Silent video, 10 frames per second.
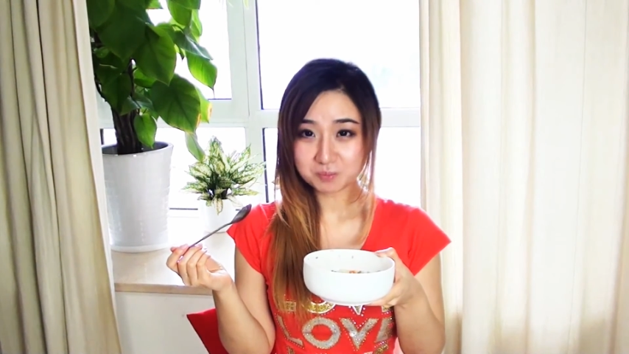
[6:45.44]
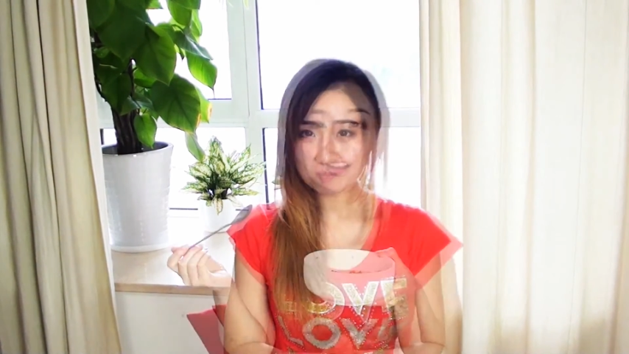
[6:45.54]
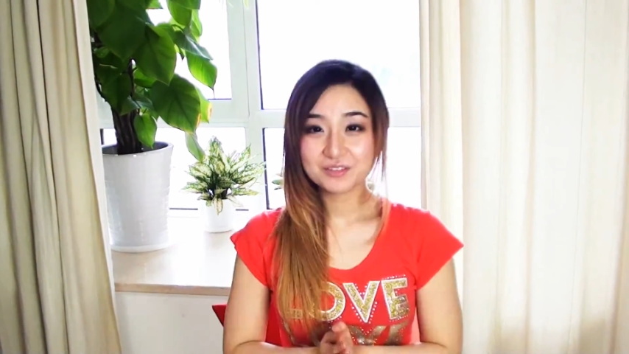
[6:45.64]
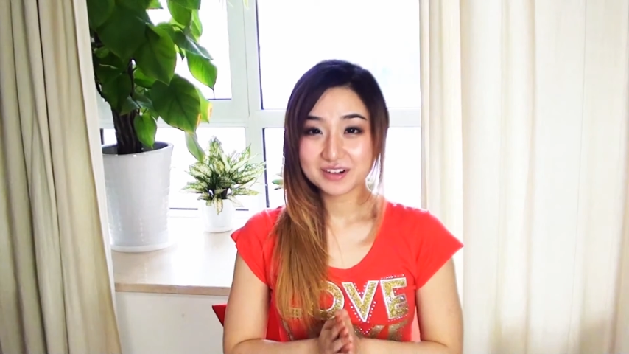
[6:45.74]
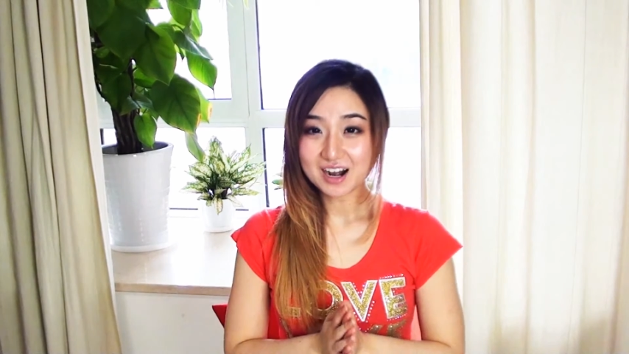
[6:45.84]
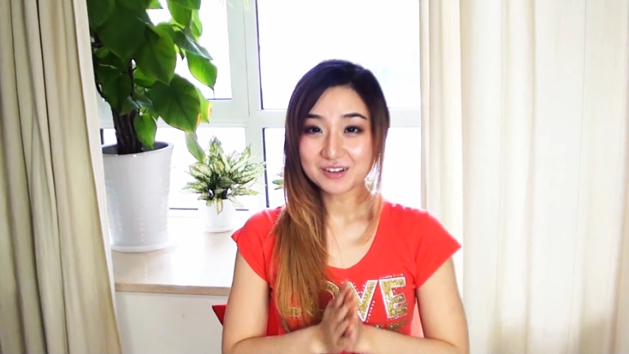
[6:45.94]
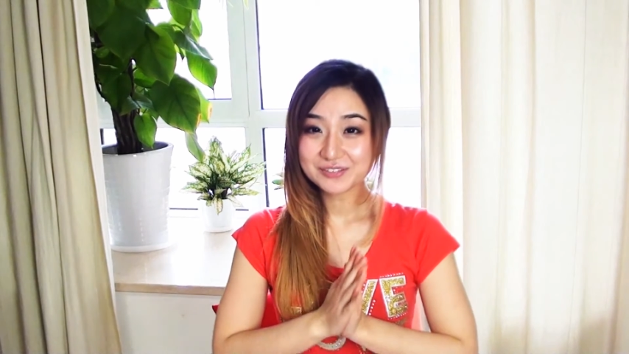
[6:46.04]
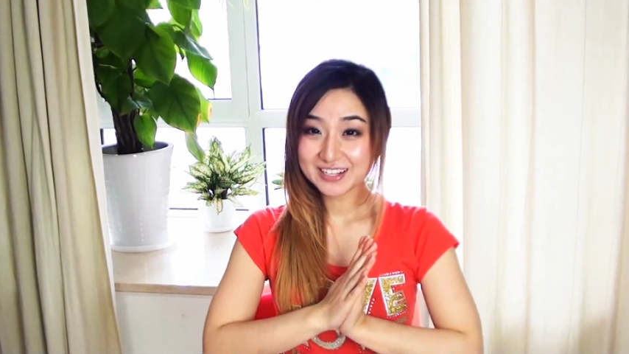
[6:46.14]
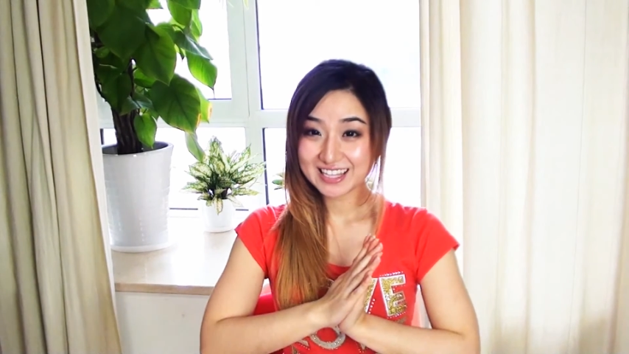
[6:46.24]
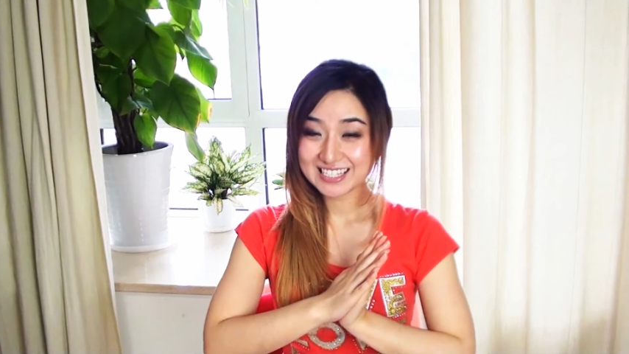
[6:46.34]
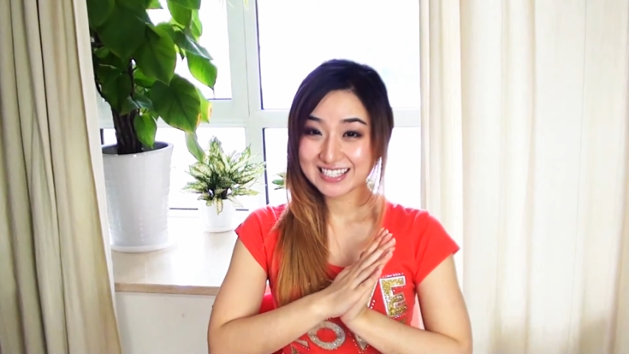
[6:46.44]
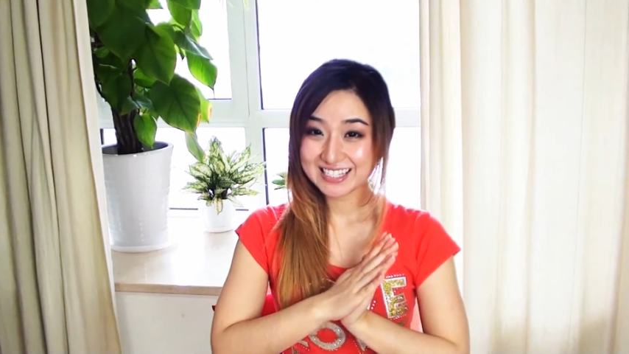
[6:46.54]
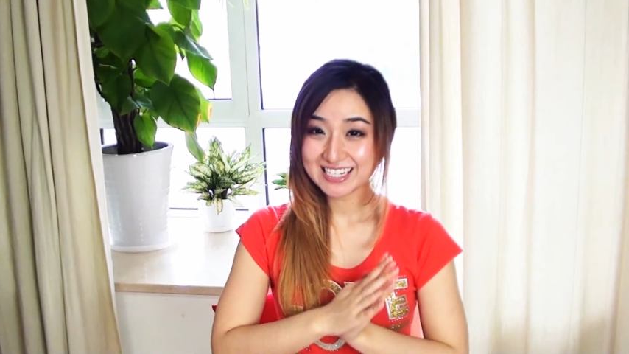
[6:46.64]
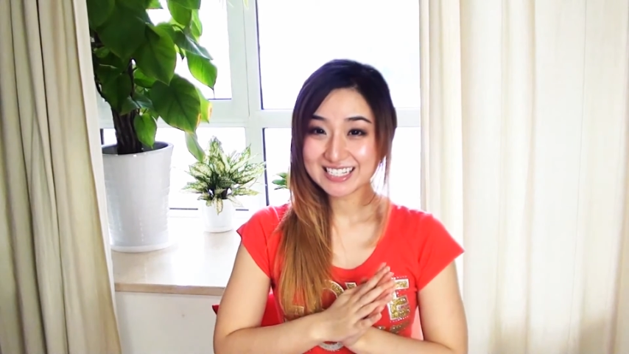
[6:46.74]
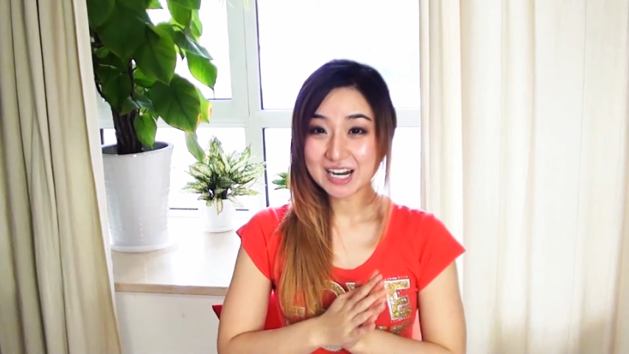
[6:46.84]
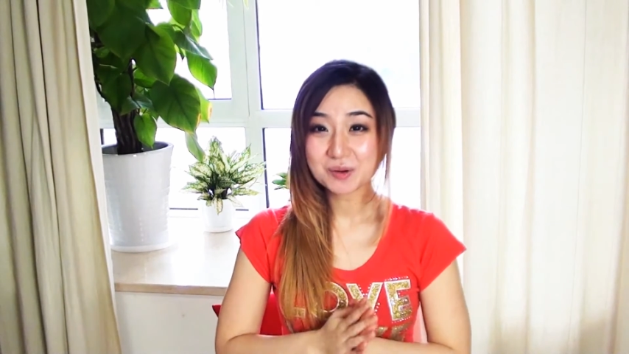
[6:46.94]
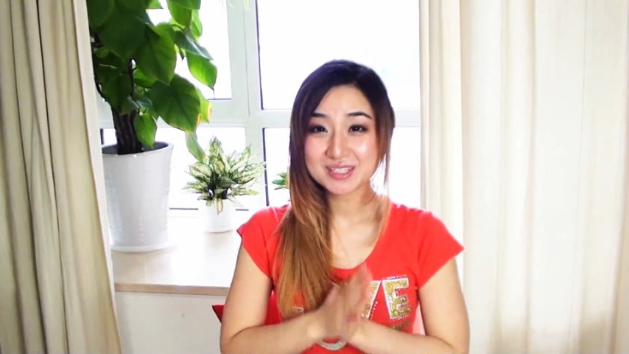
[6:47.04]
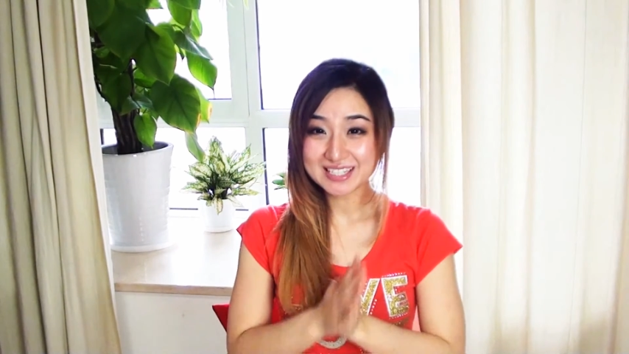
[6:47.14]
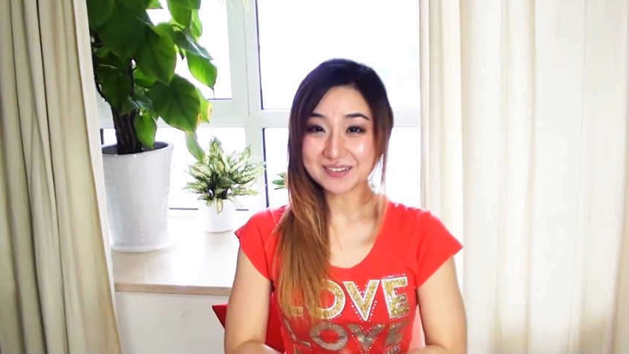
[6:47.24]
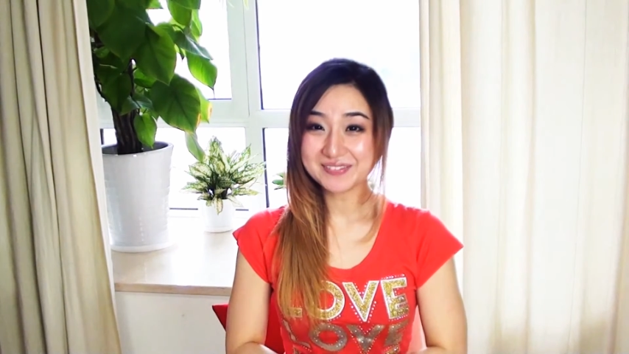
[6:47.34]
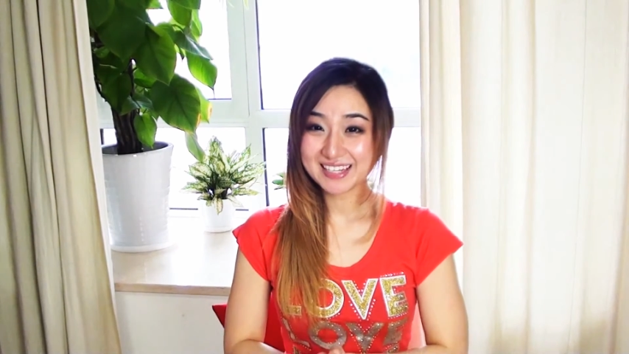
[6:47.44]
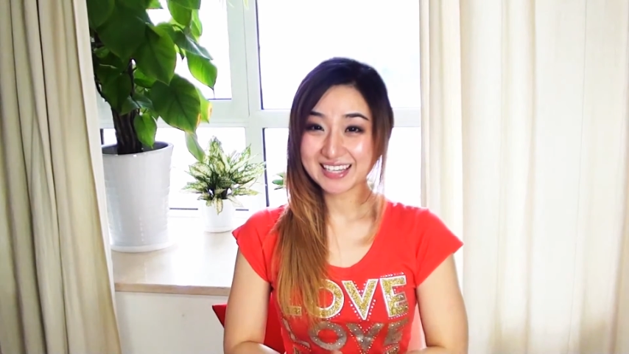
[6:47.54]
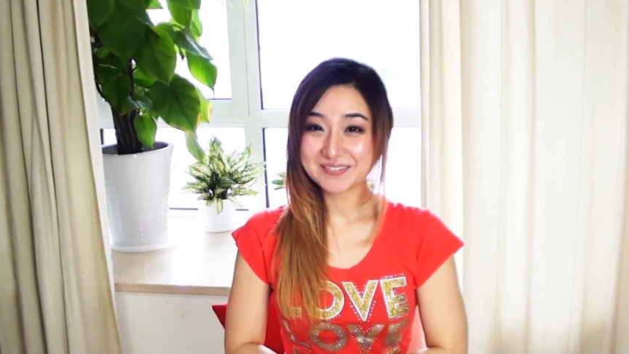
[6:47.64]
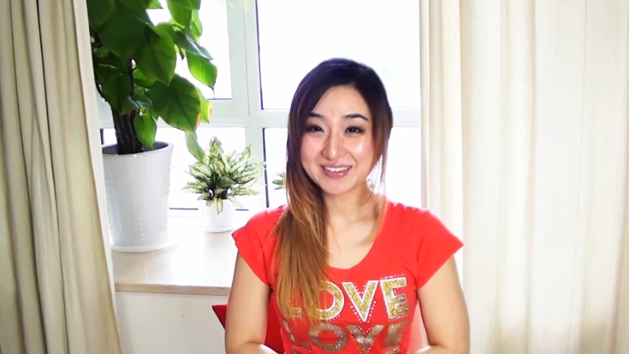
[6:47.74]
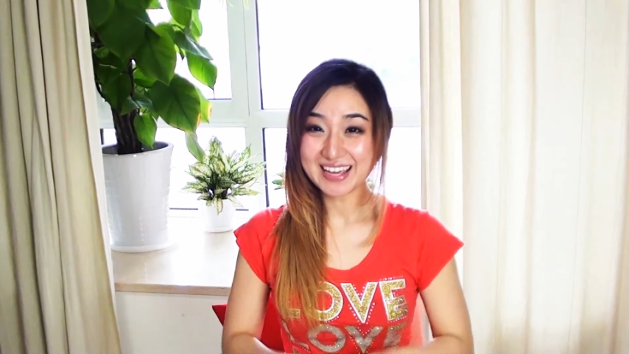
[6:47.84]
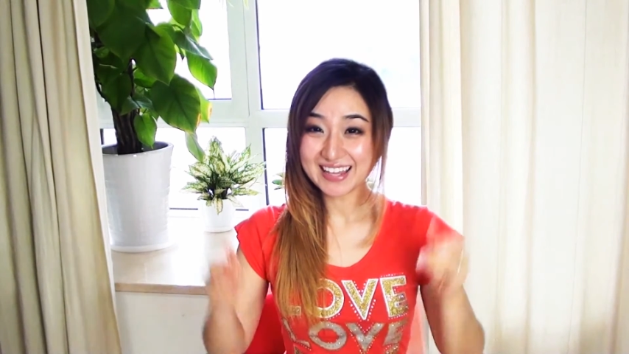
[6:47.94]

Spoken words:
Overall, for this dish, I would definitely give it